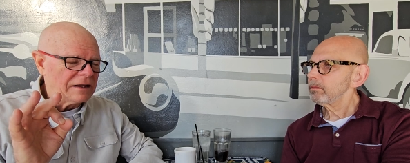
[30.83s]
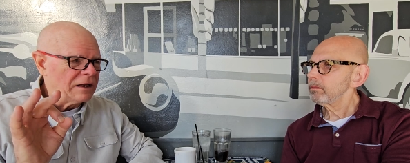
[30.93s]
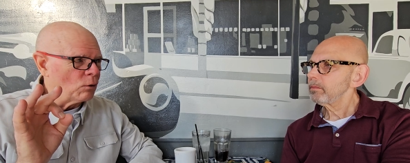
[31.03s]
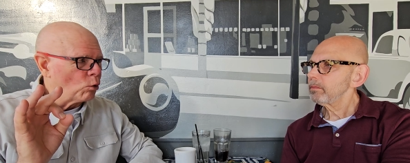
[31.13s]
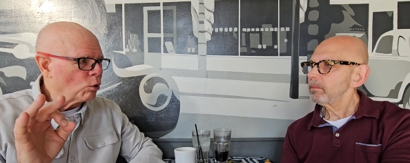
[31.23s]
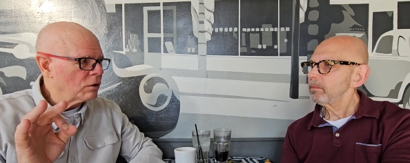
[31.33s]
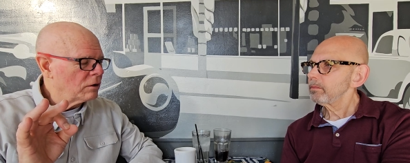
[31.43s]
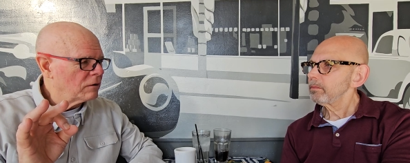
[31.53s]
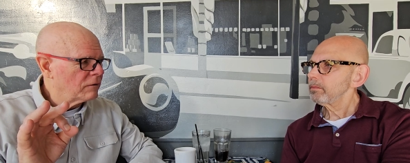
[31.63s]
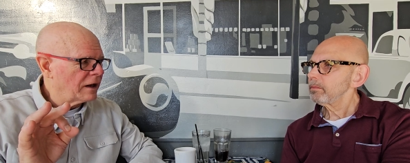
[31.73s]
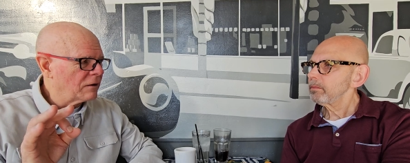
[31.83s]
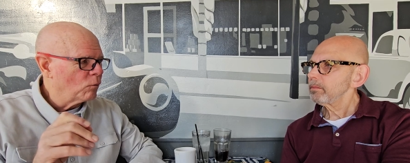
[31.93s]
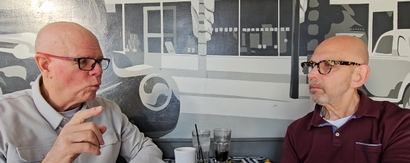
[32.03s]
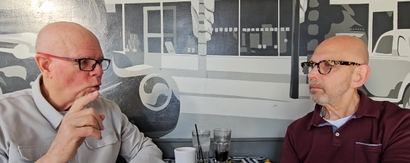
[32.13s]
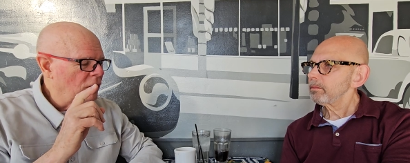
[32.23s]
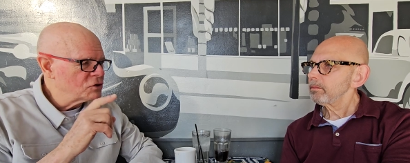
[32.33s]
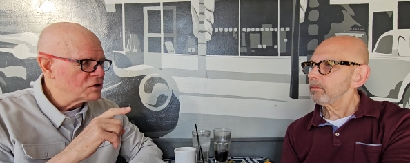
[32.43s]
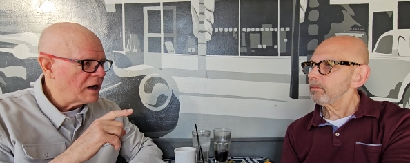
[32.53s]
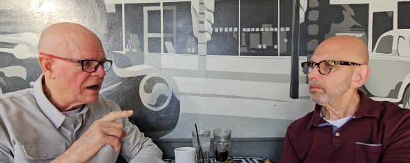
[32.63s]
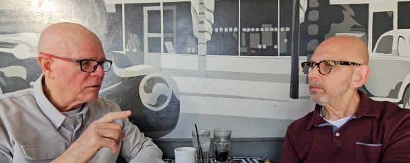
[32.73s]
Speaker 1: he ordered that one
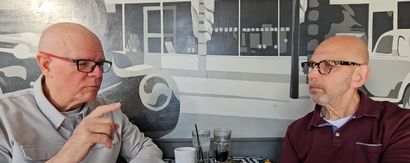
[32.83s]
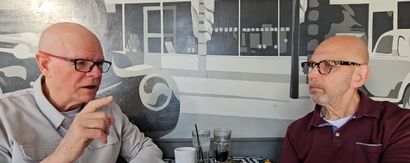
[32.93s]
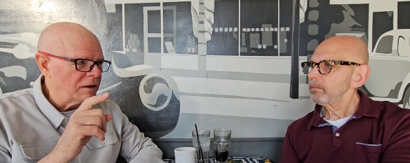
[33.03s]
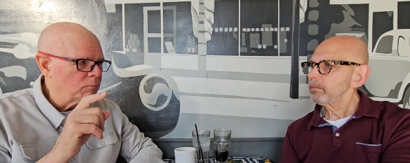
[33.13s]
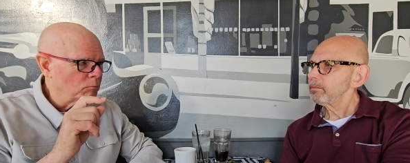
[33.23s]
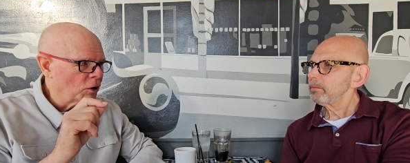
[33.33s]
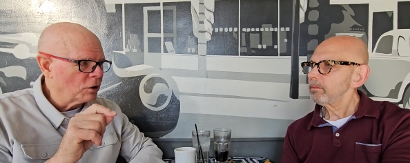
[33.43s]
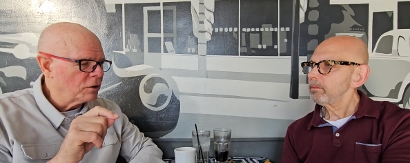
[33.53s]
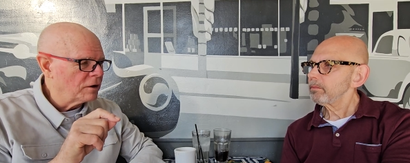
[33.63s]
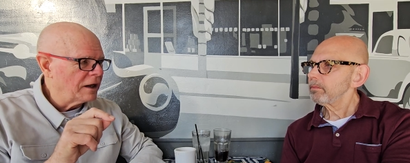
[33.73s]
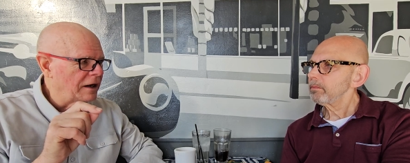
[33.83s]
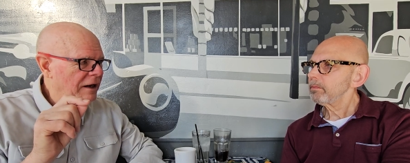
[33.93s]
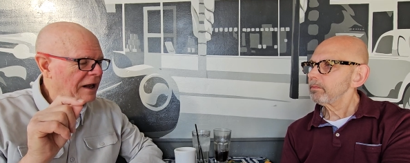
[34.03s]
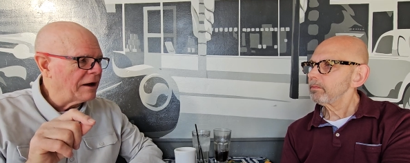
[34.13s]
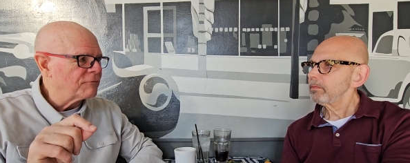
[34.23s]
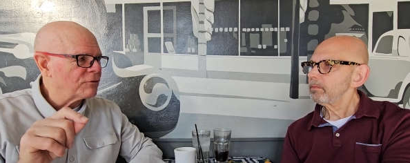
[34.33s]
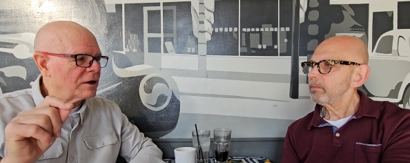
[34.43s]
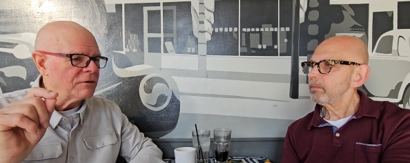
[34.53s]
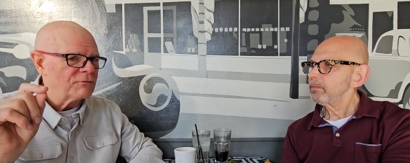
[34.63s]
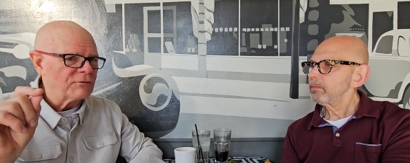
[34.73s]
child be murdered in
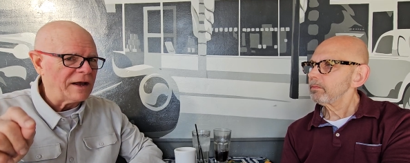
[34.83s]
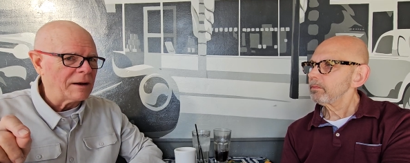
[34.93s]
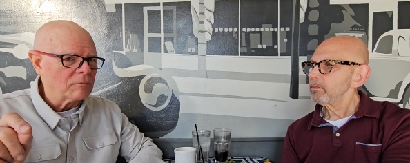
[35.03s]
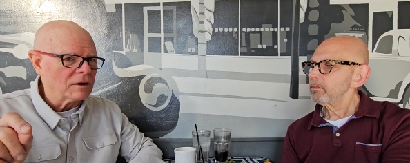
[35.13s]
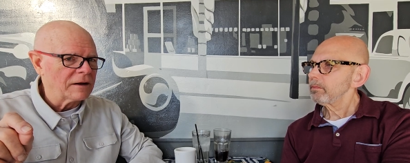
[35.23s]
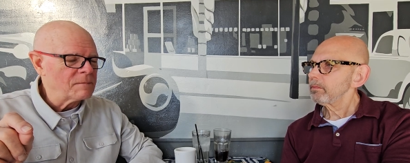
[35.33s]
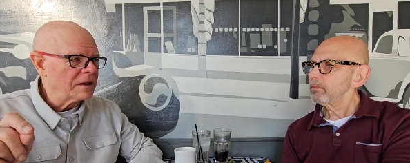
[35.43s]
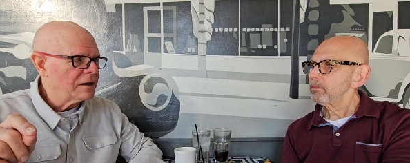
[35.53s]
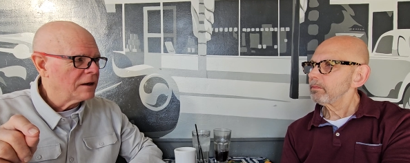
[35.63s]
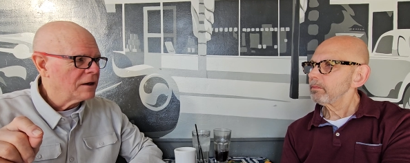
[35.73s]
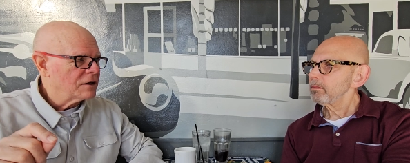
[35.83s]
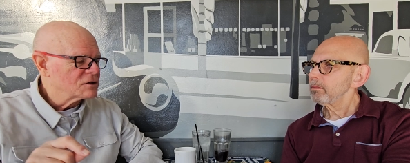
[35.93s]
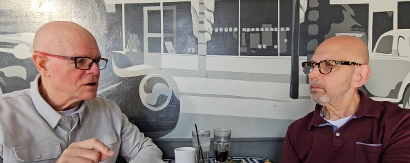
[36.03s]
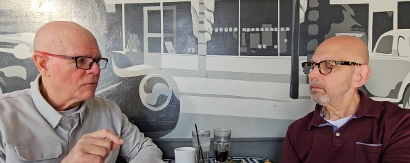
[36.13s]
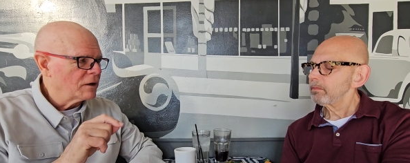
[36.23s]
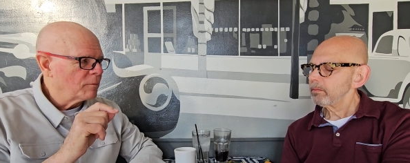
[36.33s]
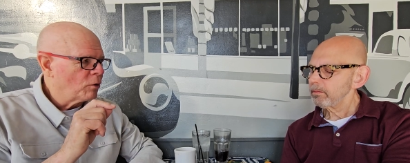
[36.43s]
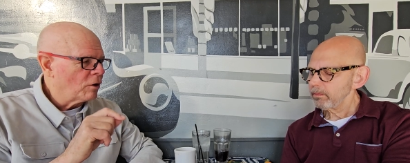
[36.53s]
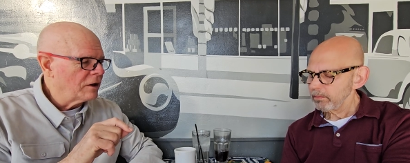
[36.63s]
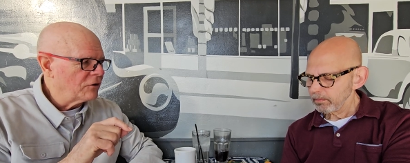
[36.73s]
every family so that
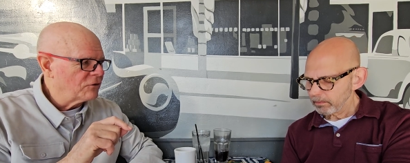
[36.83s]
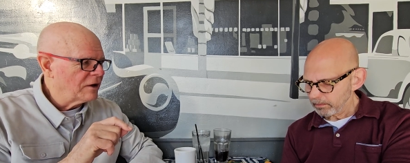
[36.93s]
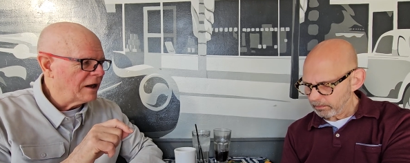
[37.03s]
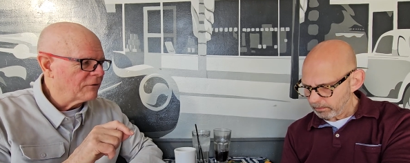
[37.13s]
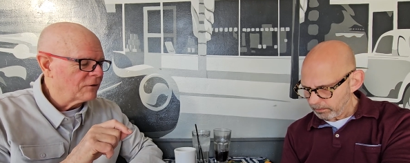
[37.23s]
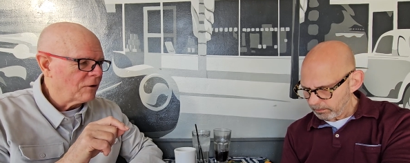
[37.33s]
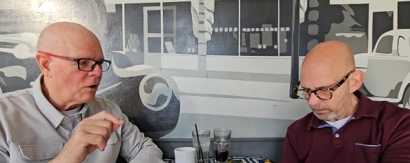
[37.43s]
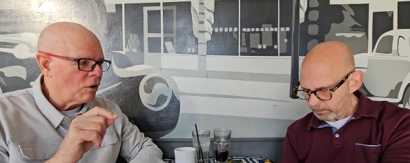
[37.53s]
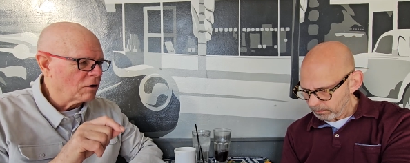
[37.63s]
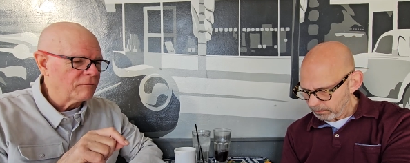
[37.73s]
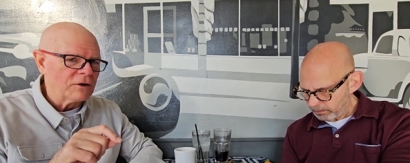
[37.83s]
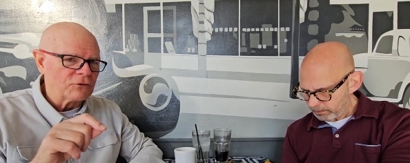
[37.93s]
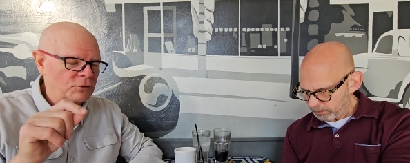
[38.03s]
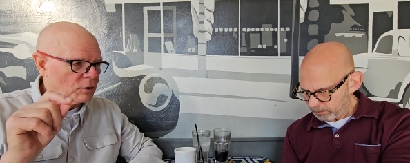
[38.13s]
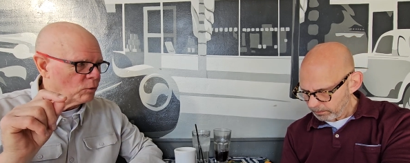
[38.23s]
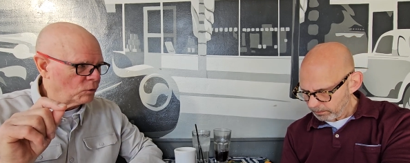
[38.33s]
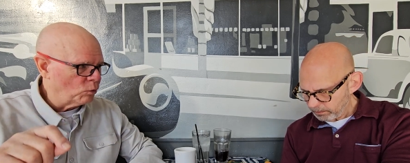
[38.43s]
upon his death all of Israel would